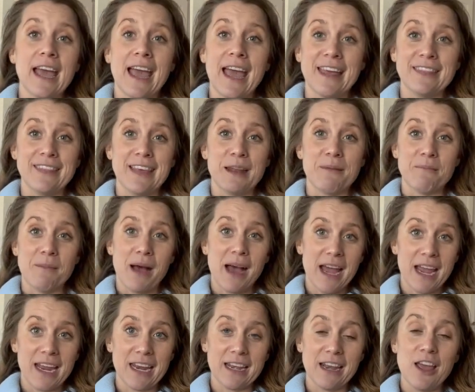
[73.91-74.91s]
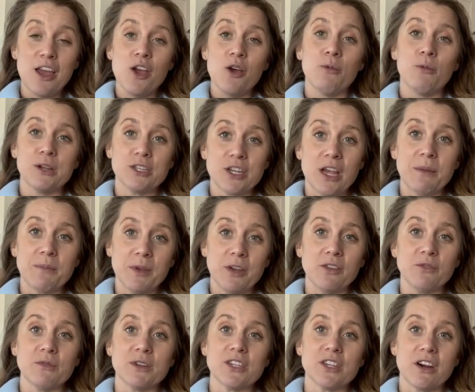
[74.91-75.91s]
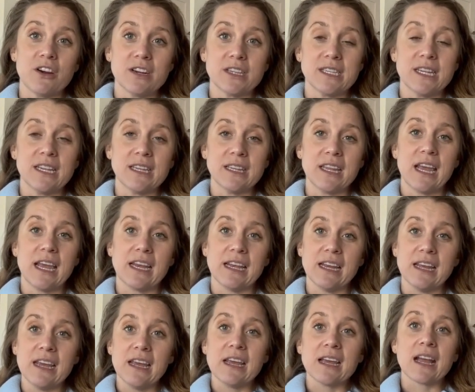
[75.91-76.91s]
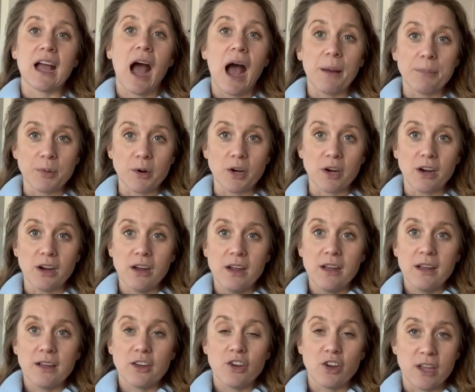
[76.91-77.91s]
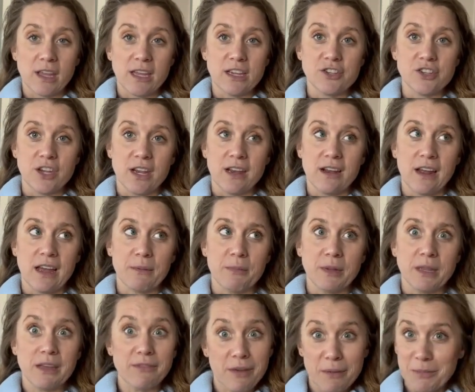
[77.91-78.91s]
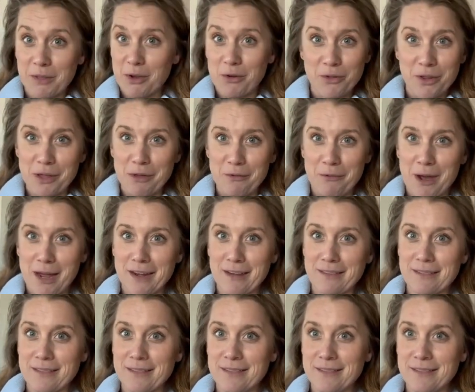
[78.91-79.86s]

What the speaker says: And then mine, which I build, which are a tin lined copper cookie sheet. I believe I'm the only one